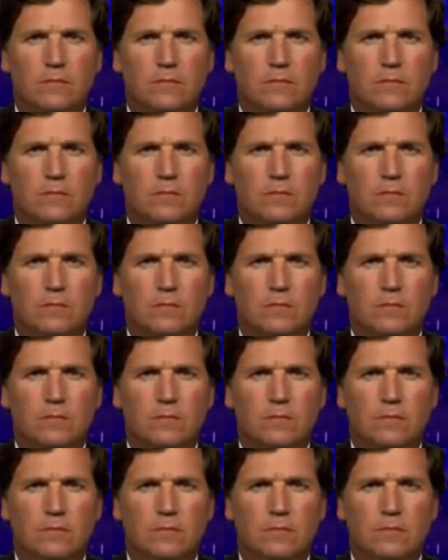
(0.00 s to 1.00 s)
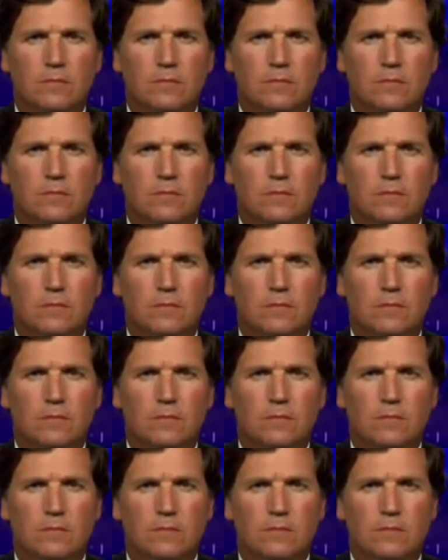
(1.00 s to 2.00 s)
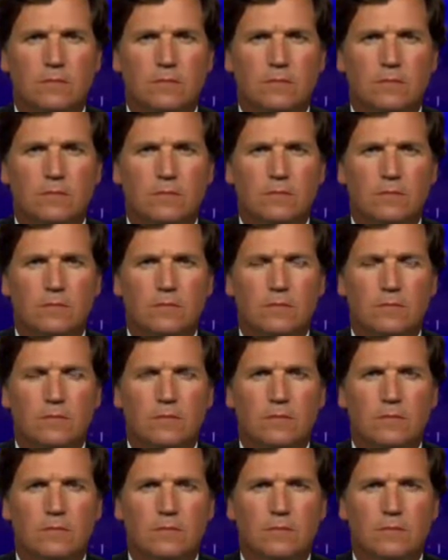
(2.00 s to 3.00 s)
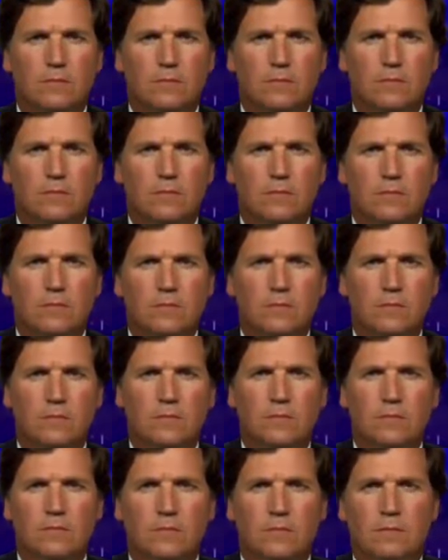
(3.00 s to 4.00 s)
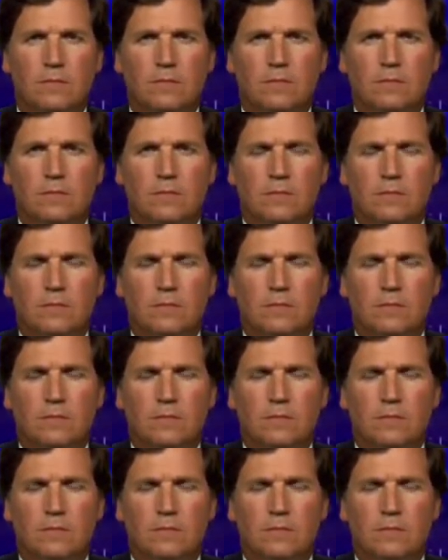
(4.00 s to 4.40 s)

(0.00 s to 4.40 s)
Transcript: [no speech]